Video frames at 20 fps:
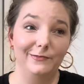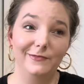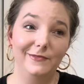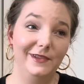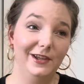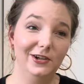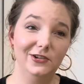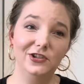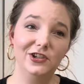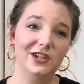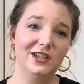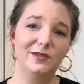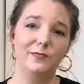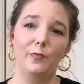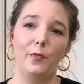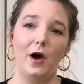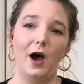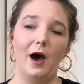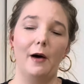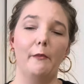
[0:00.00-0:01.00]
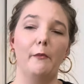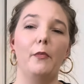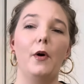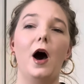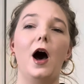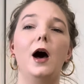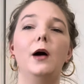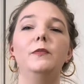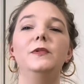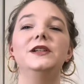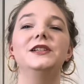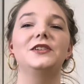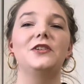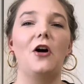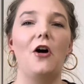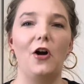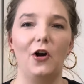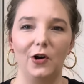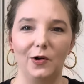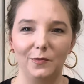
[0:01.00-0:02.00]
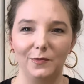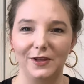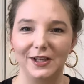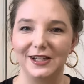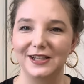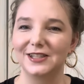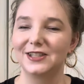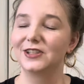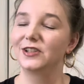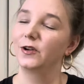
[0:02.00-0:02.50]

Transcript: They're just Bob. Bob is harmless.